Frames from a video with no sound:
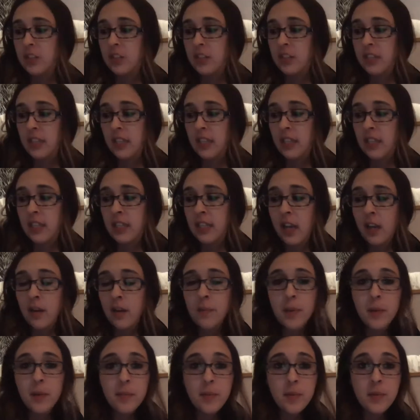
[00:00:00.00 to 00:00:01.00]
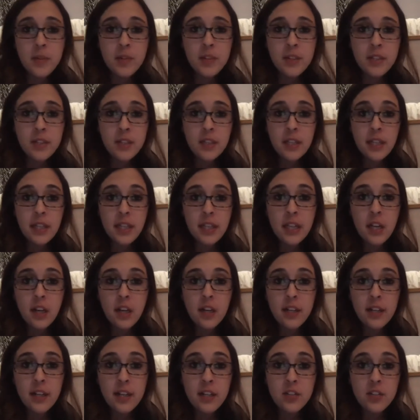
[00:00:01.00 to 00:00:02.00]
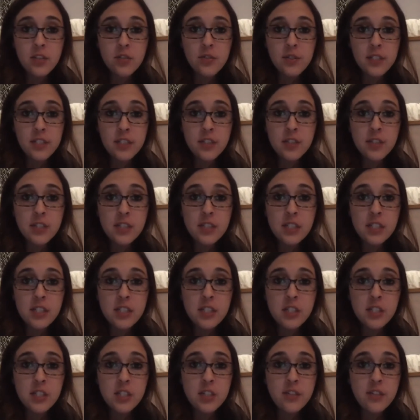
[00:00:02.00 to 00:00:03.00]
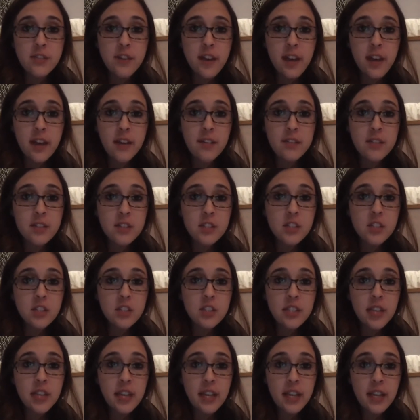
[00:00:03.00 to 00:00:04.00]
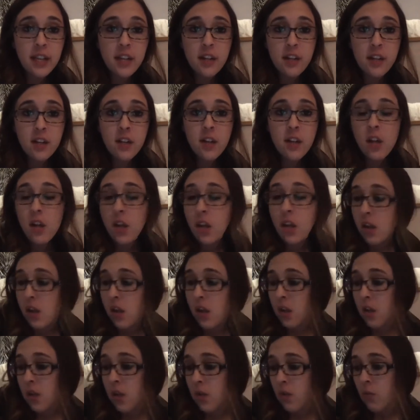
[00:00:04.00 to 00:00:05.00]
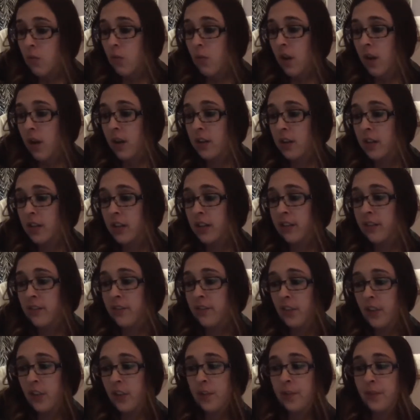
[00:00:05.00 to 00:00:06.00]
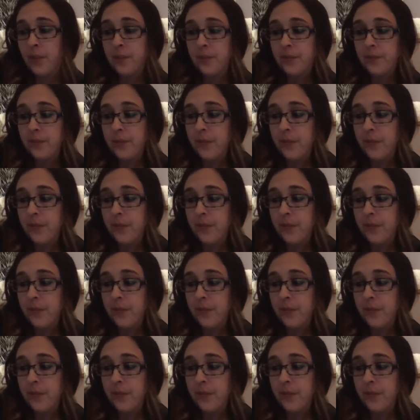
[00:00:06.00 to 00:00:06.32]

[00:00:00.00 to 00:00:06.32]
seen how people need our natural resources to survive, such as air, water, and food.